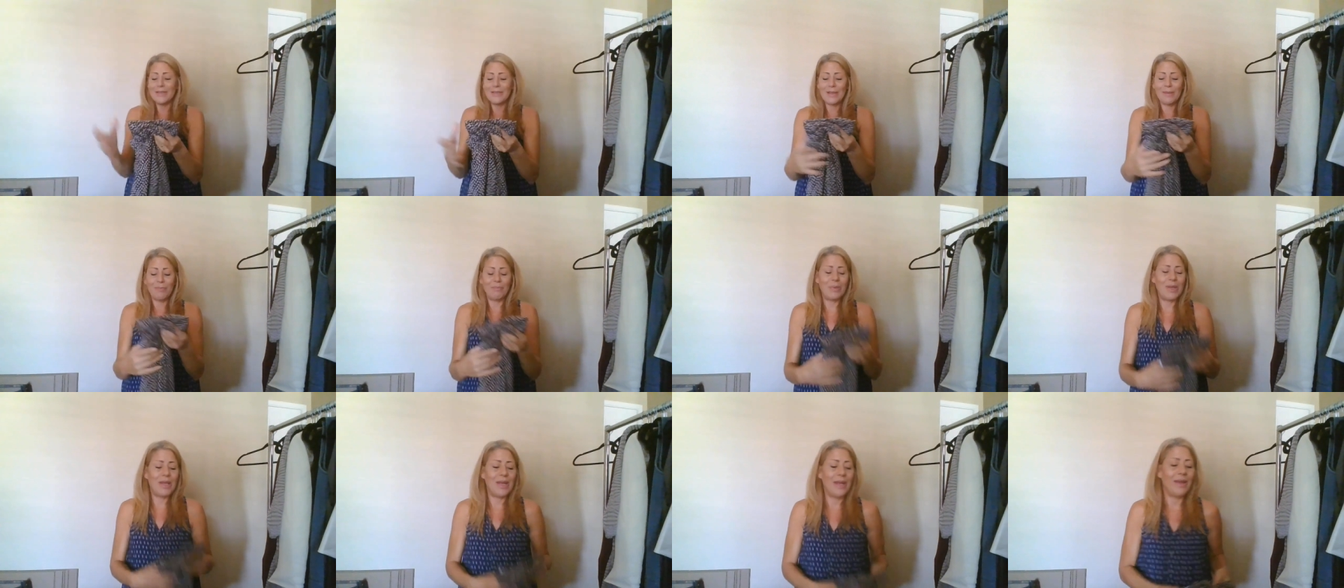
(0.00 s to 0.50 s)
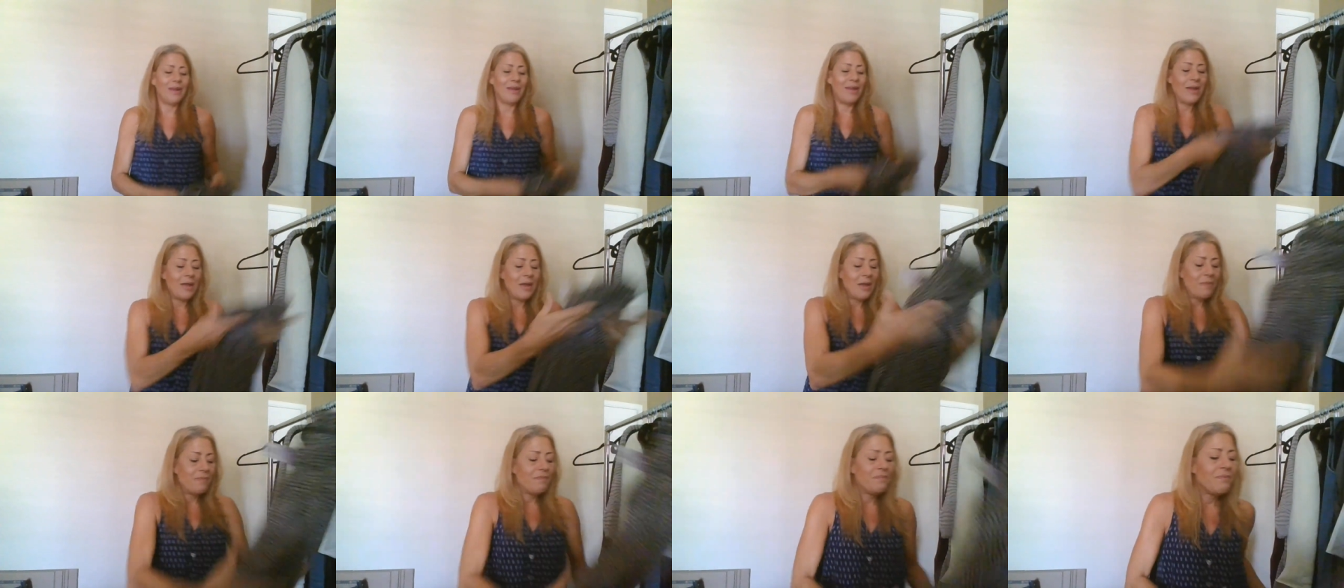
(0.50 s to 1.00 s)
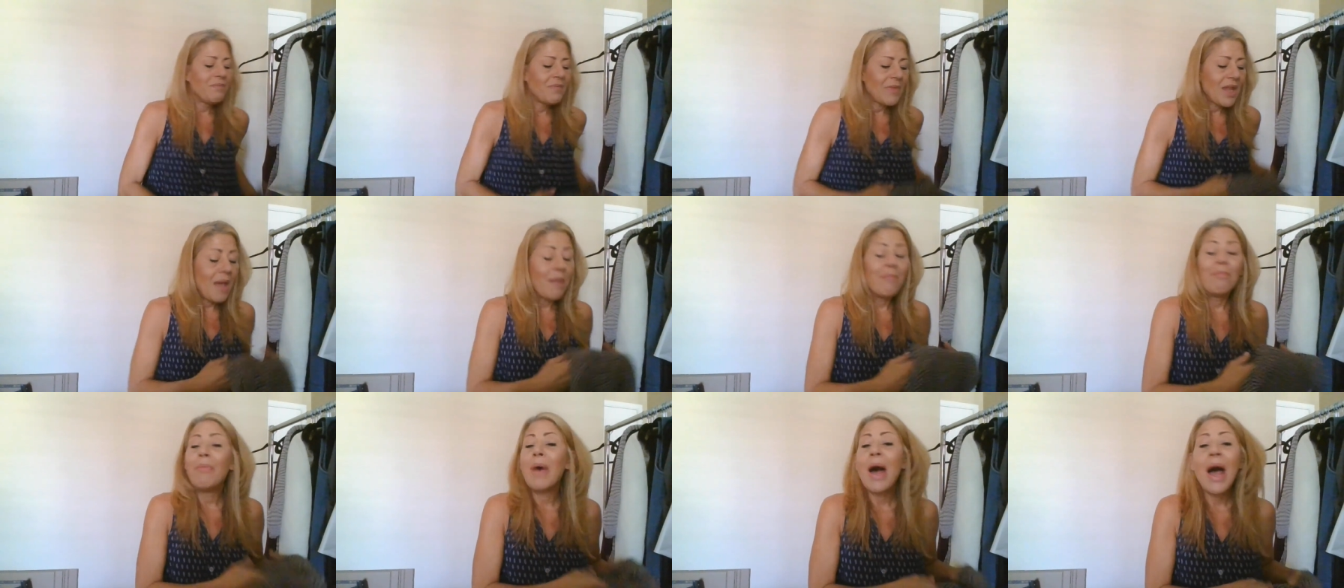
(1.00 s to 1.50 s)
end up being
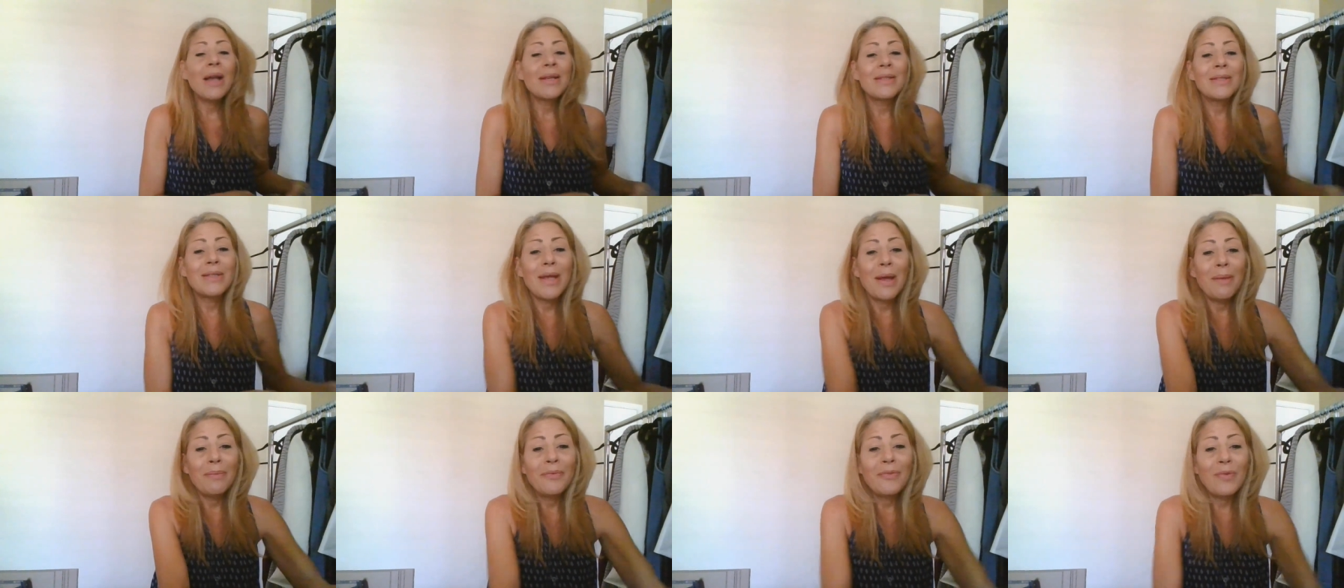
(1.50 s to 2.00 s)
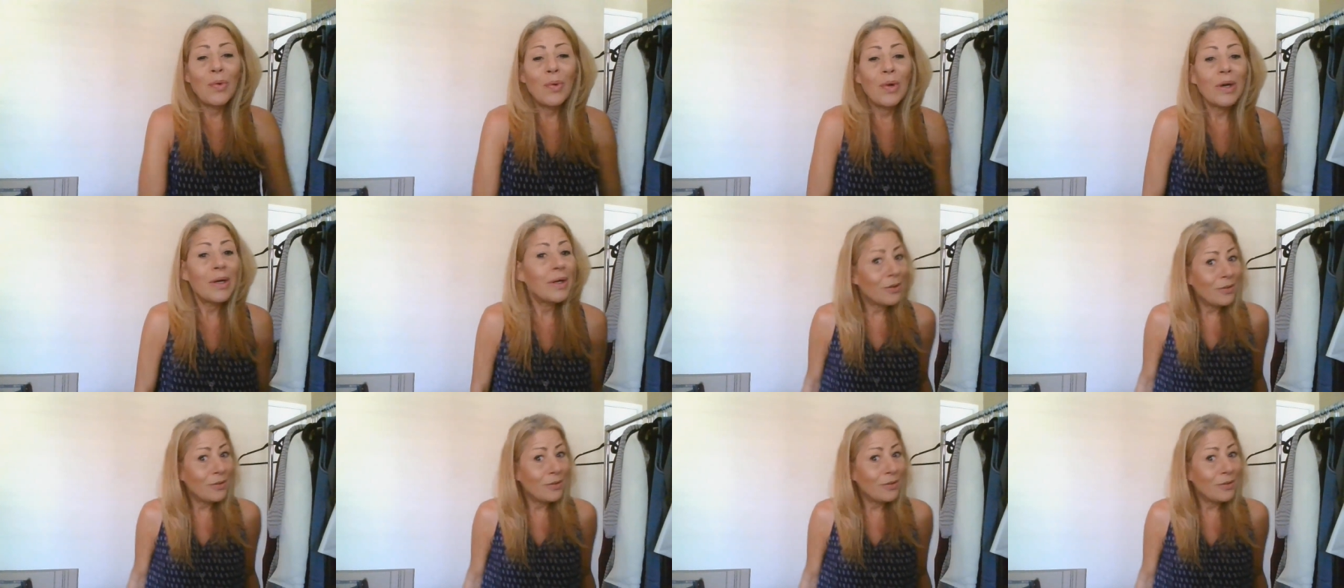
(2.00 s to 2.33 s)
boxed up for